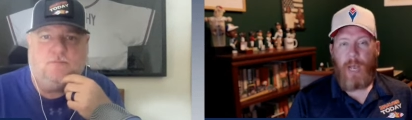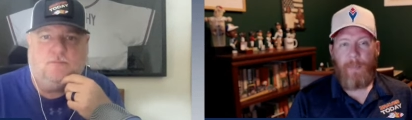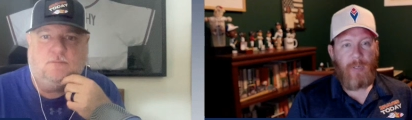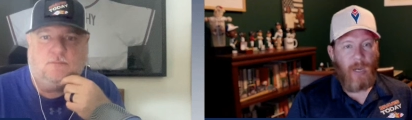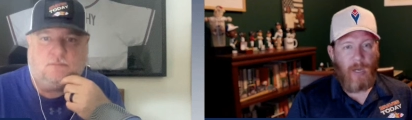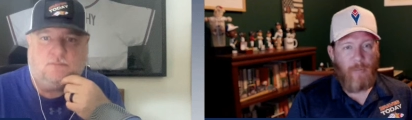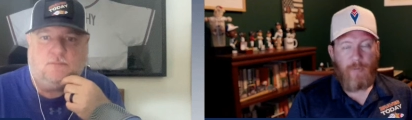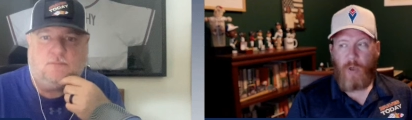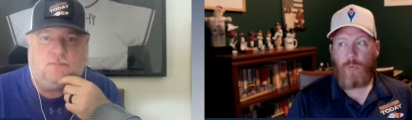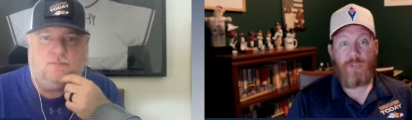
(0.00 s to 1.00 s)
Speaker 1: popped off.
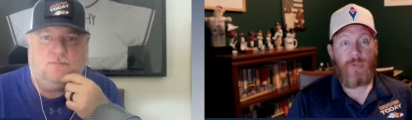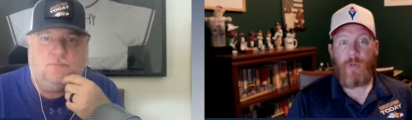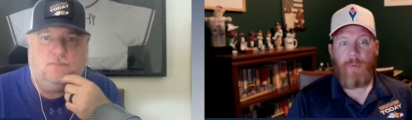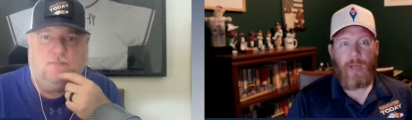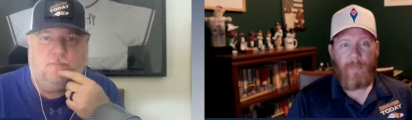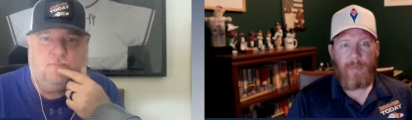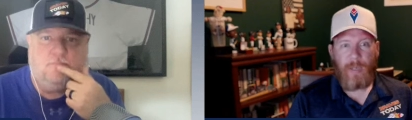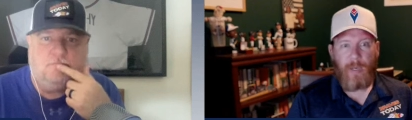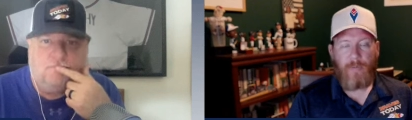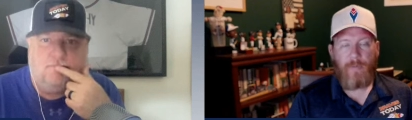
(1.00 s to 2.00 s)
Ozuna popped
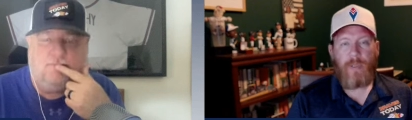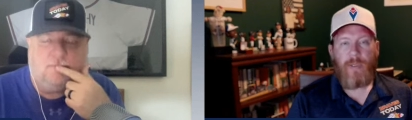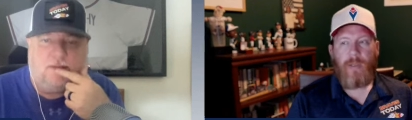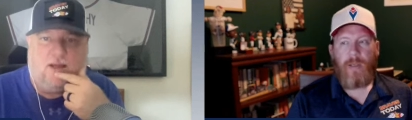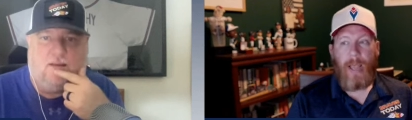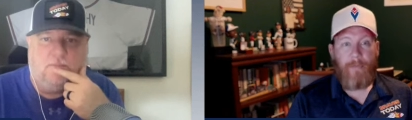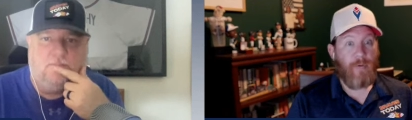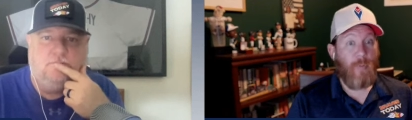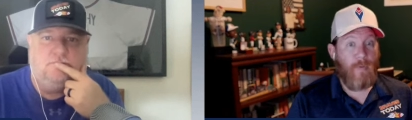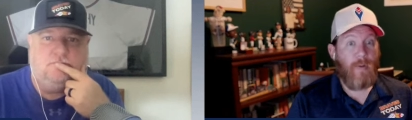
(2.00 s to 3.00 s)
off. Yeah. After
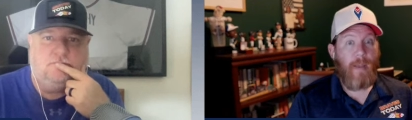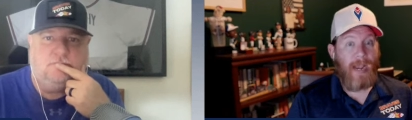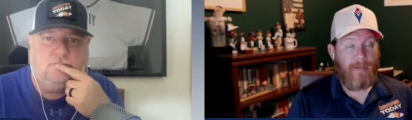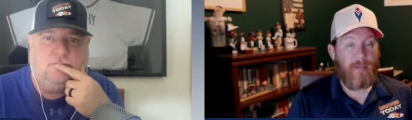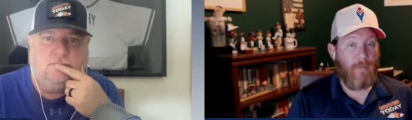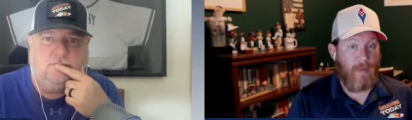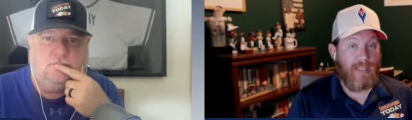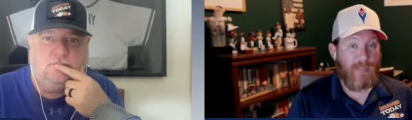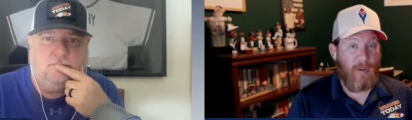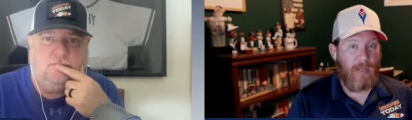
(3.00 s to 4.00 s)
moving back to the fifth
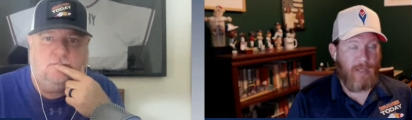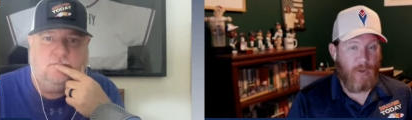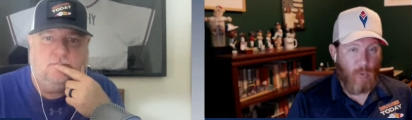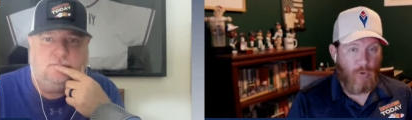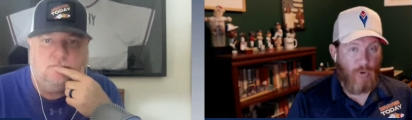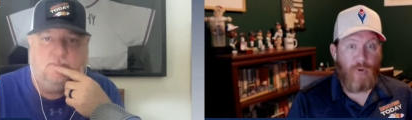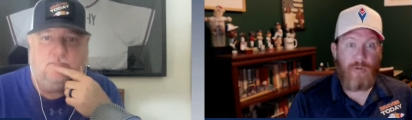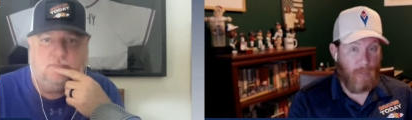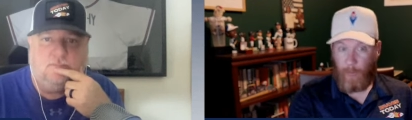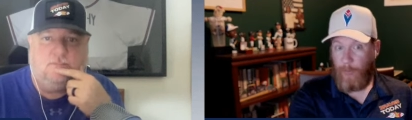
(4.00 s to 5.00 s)
spot in the order,
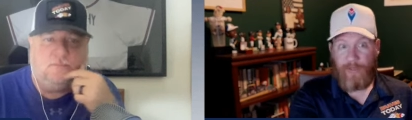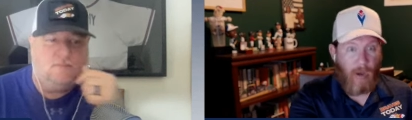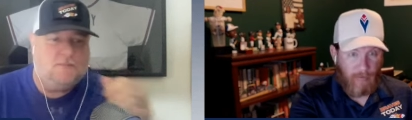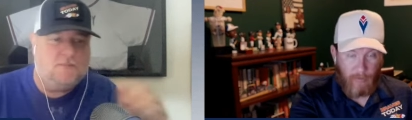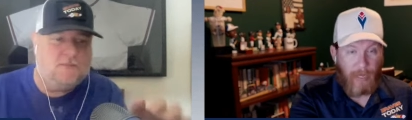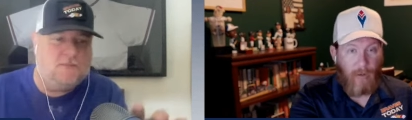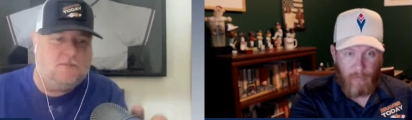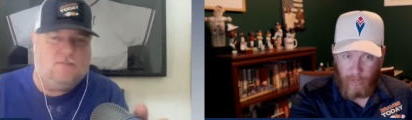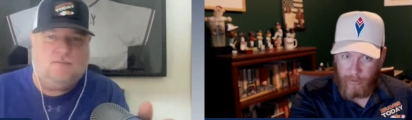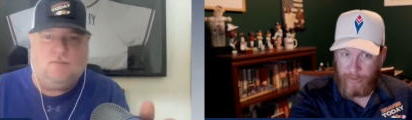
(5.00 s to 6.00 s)
something we talked about,
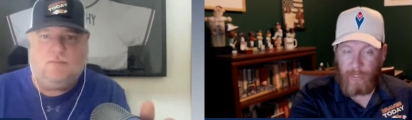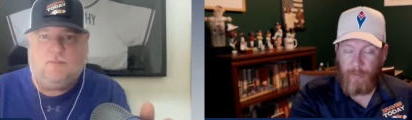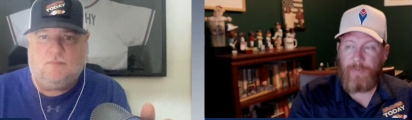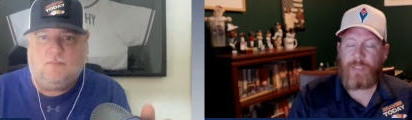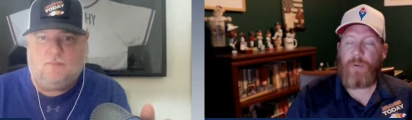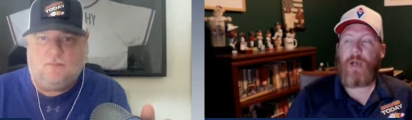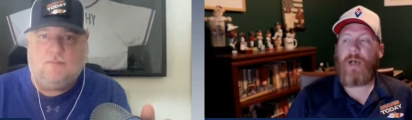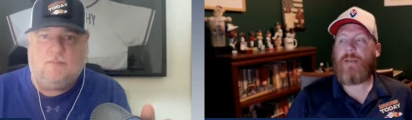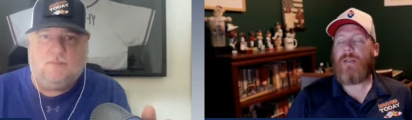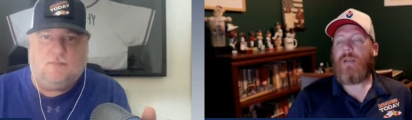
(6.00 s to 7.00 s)
I think, in the previous
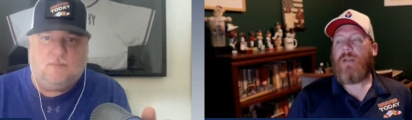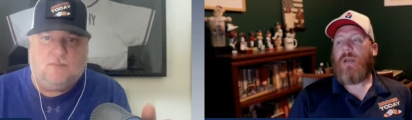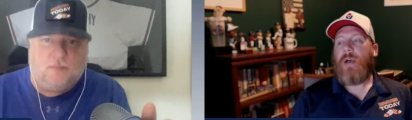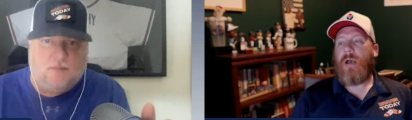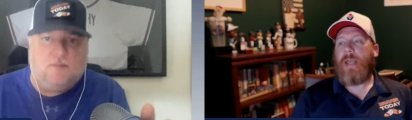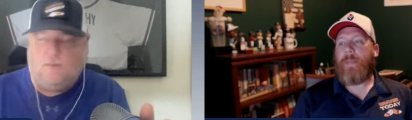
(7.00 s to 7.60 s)
pod. Uh,